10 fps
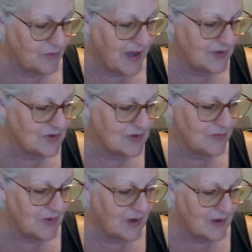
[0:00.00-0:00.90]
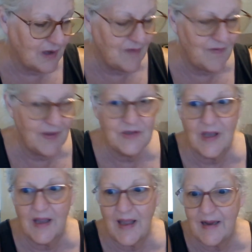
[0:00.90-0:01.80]
had some events
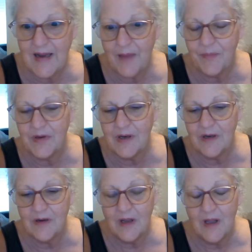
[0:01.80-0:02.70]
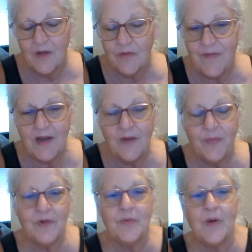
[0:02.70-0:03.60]
that had happened, and we've had to
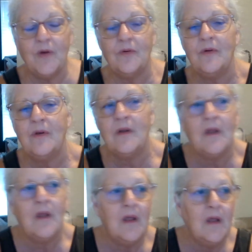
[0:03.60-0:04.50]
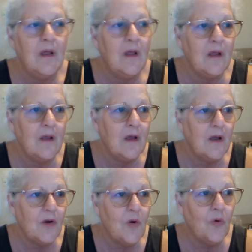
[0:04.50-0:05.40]
postpone
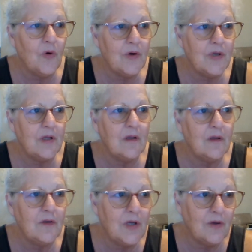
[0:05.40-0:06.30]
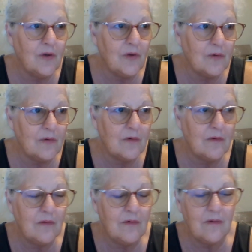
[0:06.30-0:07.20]
court till
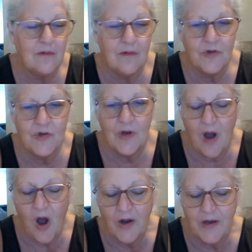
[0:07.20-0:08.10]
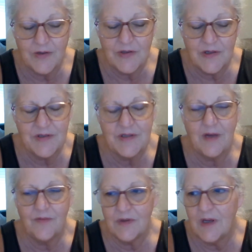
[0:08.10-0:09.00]
August
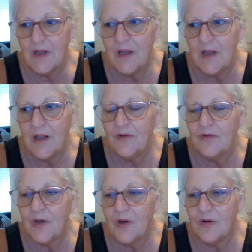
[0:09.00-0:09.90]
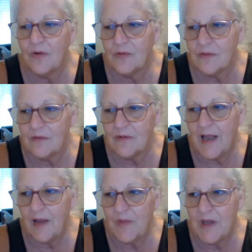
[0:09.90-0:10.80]
7th. So
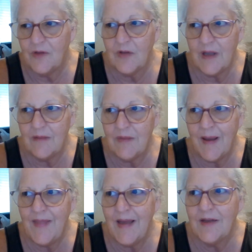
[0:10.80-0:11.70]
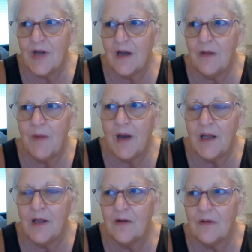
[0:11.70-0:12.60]
that means that by that time,
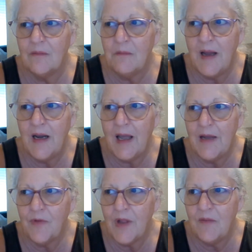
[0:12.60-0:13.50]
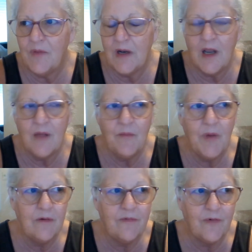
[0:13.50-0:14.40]
my life will have been in
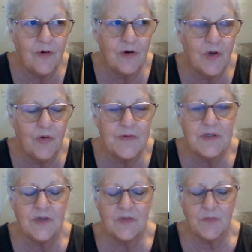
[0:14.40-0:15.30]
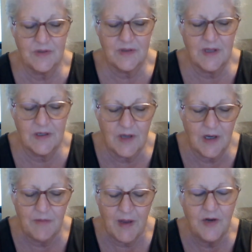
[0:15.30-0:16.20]
limbo for a total of 6 months at that
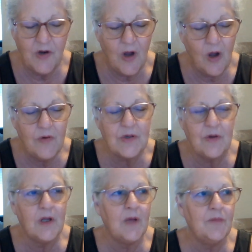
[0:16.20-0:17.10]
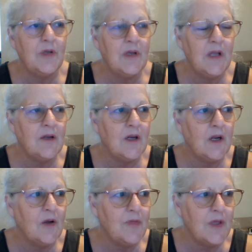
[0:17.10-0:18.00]
time. And I know it's going to come to an end, and I
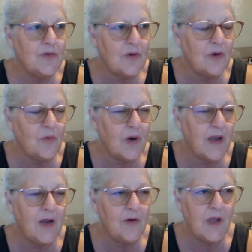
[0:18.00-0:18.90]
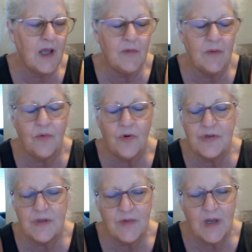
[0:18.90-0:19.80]
know things are going to work out okay. But boy,
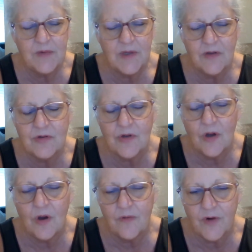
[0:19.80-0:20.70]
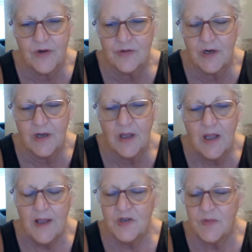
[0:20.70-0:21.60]
sometimes it gets so frustrating,
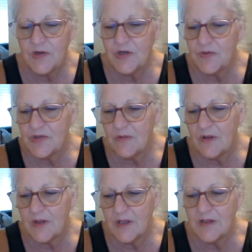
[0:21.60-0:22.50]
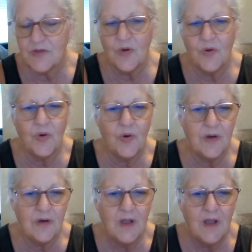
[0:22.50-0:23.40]
especially with some of the things that's going on,